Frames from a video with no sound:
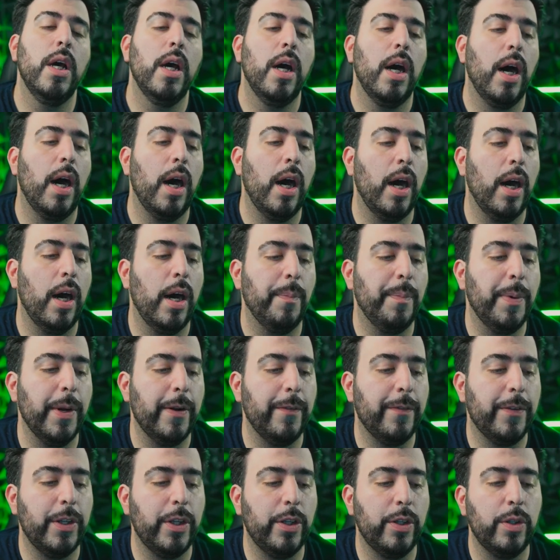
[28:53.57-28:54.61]
Uh, but
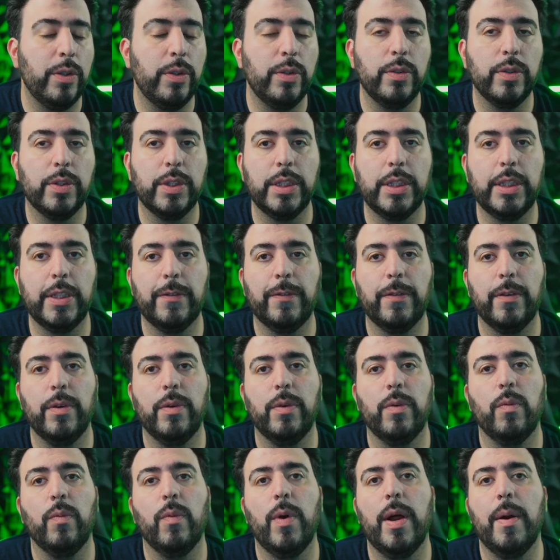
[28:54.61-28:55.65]
if you use a
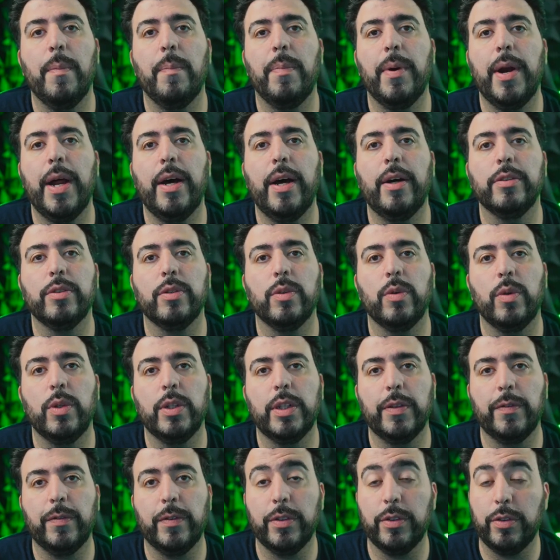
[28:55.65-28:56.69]
different web browser or a
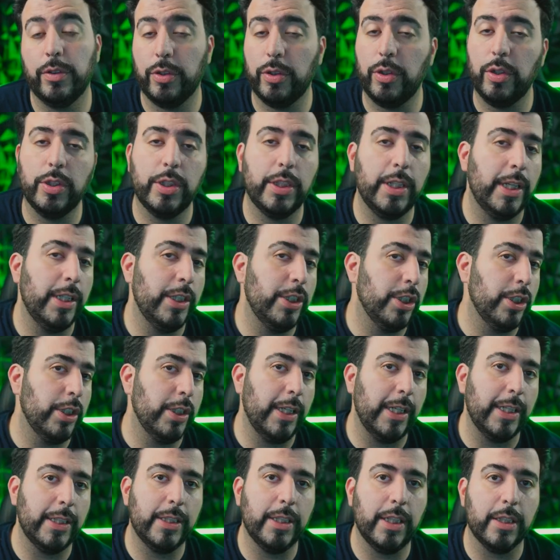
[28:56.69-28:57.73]
different search engine
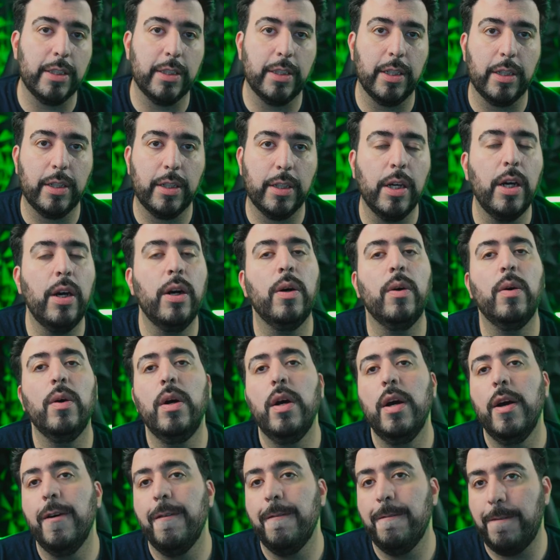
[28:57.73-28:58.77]
like DuckDuckGo,
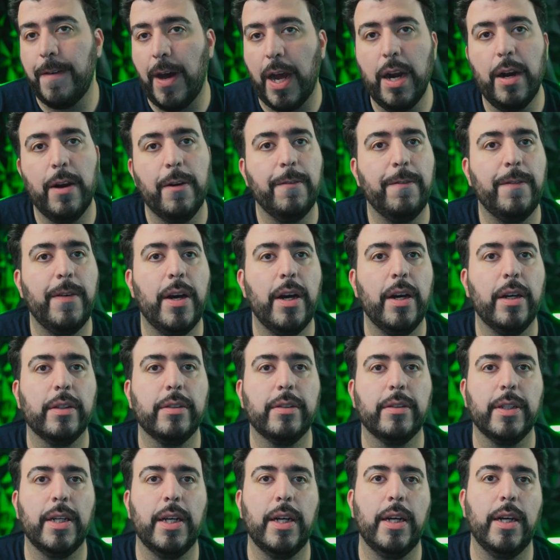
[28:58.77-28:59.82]

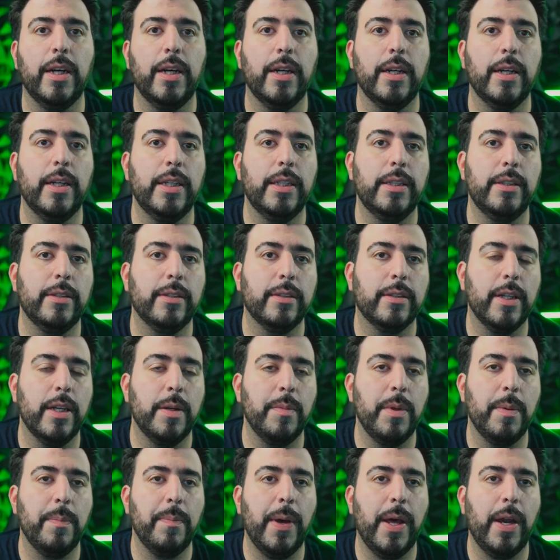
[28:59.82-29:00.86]
Firefox uh, is going to
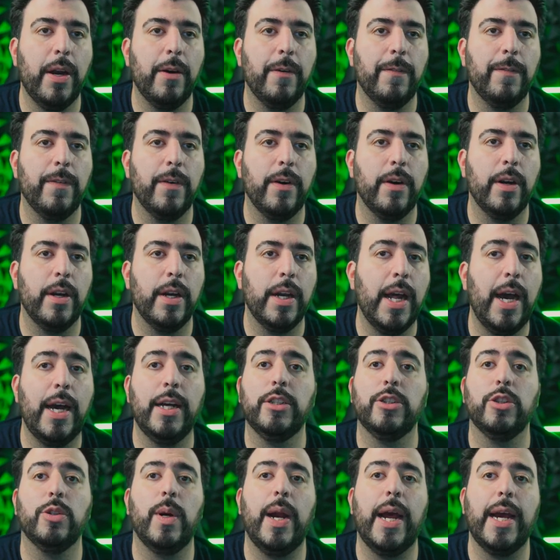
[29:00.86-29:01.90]
be better for
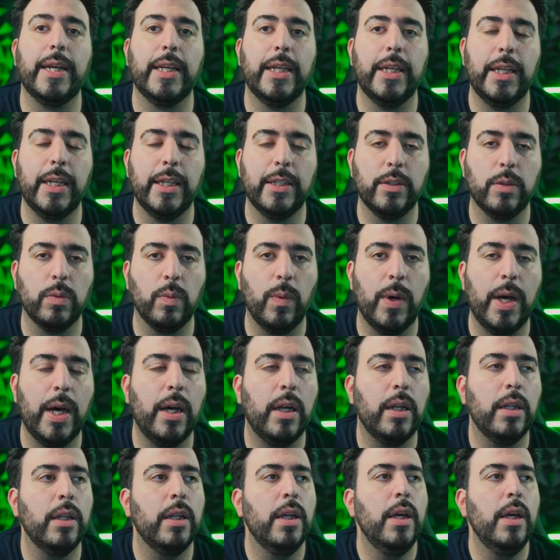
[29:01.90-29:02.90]
not tracking as well.